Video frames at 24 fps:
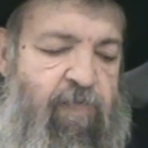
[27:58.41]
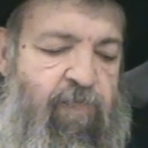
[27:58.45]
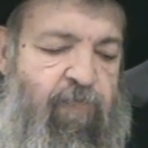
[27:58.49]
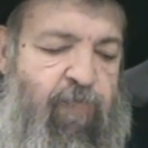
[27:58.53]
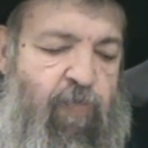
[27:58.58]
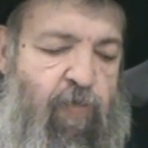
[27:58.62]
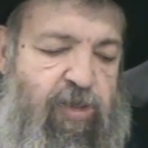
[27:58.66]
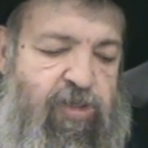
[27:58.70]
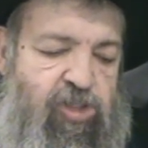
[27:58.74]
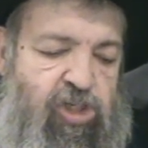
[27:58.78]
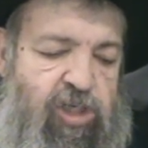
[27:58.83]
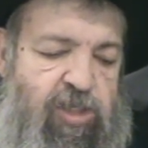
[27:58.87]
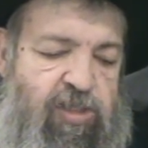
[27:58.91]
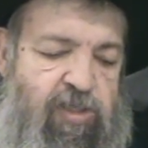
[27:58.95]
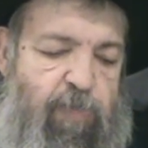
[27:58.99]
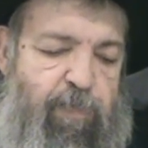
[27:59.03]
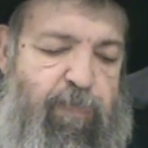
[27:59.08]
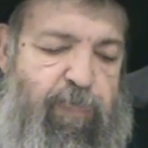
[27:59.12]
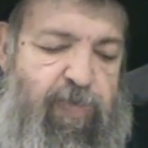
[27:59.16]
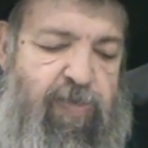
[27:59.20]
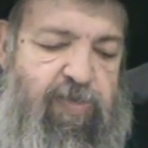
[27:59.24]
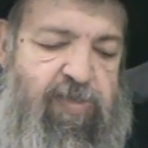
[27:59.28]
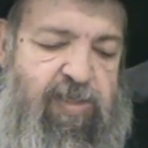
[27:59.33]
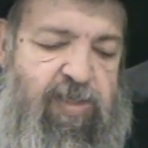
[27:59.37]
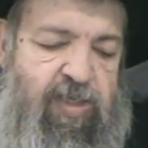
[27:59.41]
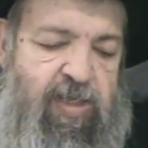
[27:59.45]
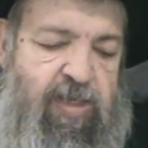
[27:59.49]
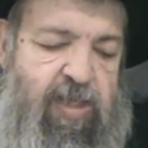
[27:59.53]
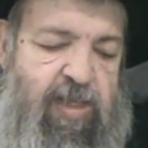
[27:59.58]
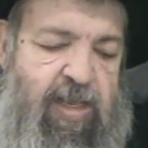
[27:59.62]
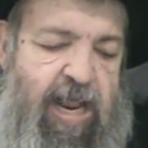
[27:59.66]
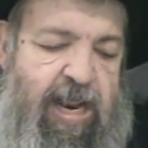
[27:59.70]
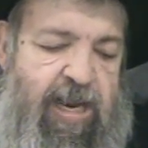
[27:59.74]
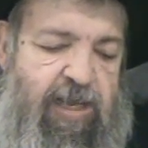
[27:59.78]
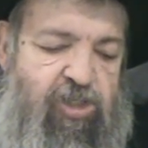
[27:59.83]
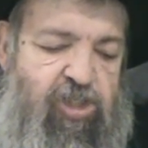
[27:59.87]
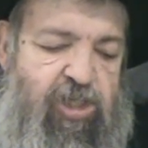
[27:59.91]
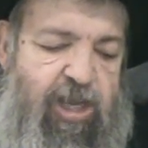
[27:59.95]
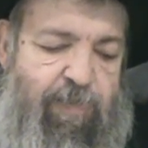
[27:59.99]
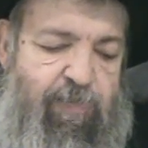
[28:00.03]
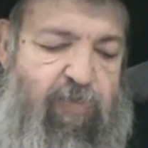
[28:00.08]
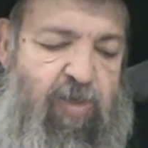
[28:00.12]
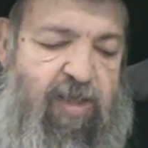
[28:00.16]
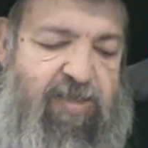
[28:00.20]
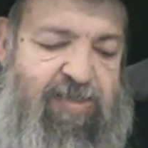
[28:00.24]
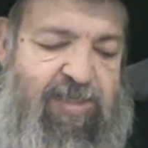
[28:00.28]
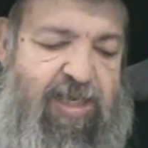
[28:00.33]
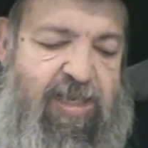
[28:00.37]
Fortunate is a person that
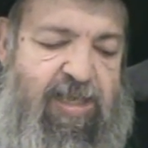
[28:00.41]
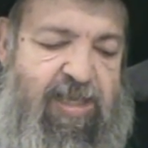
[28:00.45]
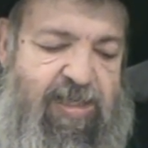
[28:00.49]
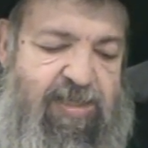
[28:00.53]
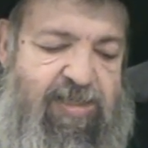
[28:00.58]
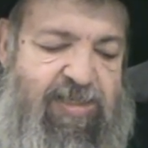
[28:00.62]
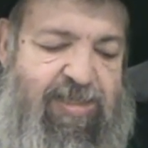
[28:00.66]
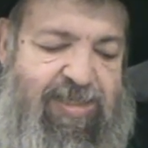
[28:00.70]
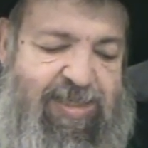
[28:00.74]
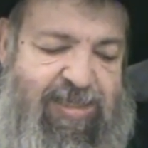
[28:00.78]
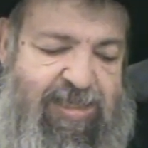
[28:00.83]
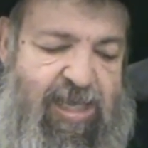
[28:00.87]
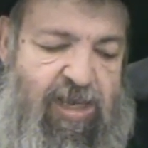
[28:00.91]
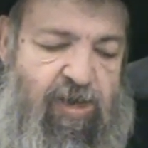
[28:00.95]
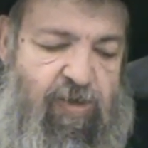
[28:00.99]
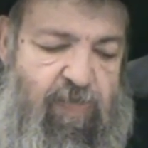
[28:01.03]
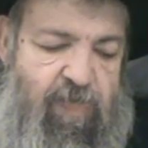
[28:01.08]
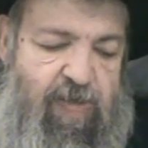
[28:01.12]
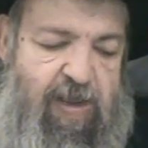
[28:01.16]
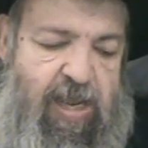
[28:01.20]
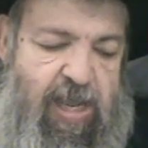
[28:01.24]
Hashem doesn't consider